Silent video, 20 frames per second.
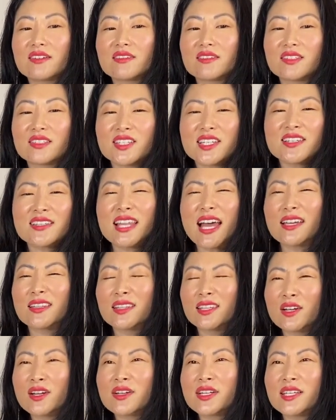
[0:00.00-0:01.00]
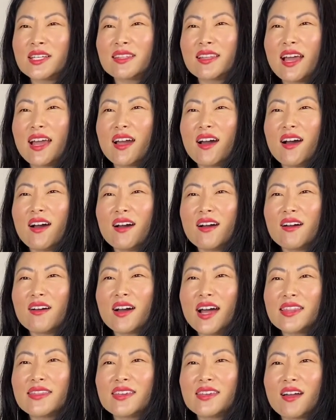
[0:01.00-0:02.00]
Just like learning like,
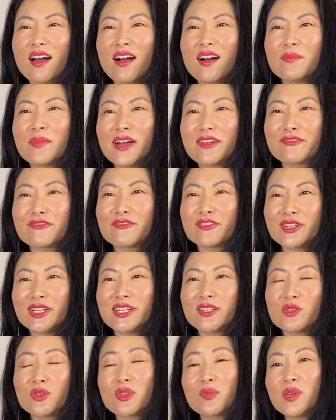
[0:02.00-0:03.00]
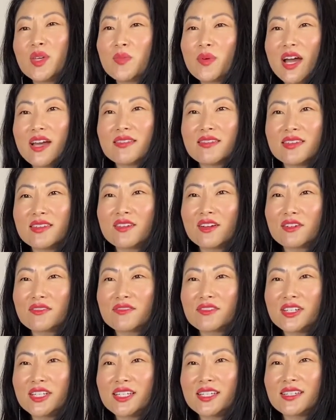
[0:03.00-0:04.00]
I think all my friends, or the people I think are
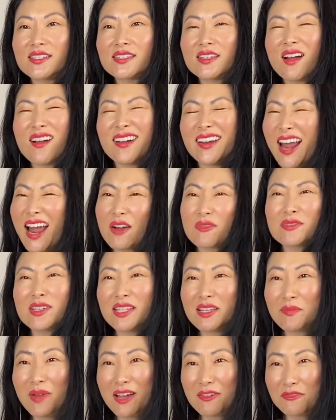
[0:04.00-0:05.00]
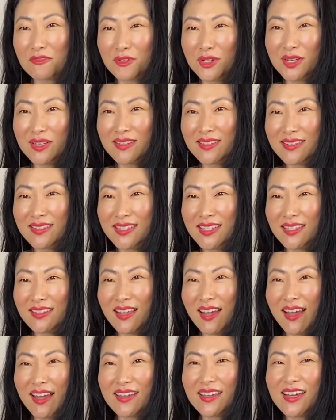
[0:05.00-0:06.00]
friends, are not really my friends. And
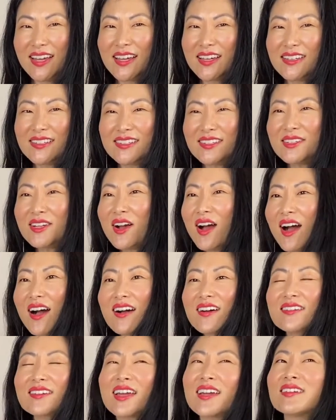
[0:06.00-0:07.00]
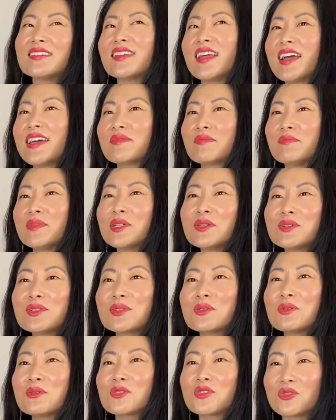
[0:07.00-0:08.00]
like, all kind of like middle
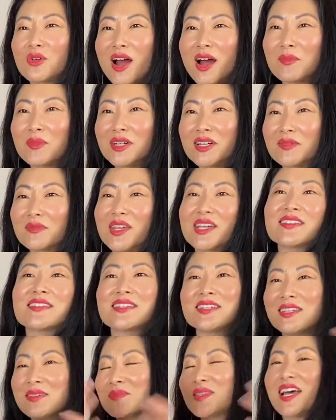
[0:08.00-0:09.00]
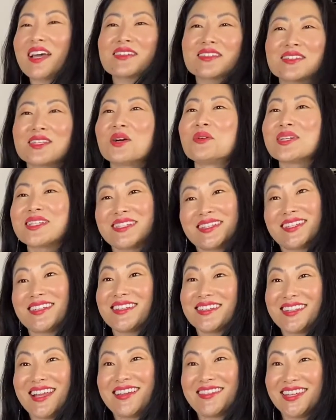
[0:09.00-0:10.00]
school drama that seems like so
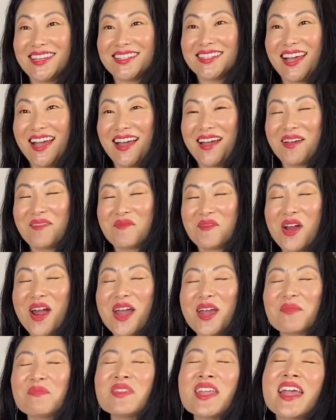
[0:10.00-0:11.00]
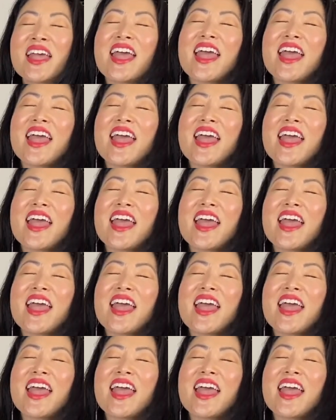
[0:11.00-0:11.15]
intense at that time, right?